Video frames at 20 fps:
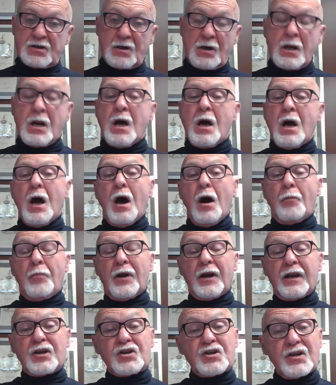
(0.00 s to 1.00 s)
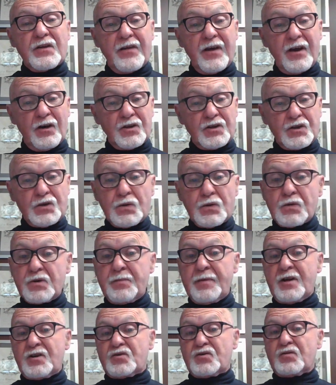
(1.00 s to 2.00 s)
not, but they are
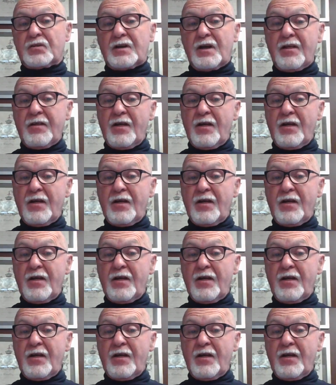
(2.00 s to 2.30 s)
two-dimensional.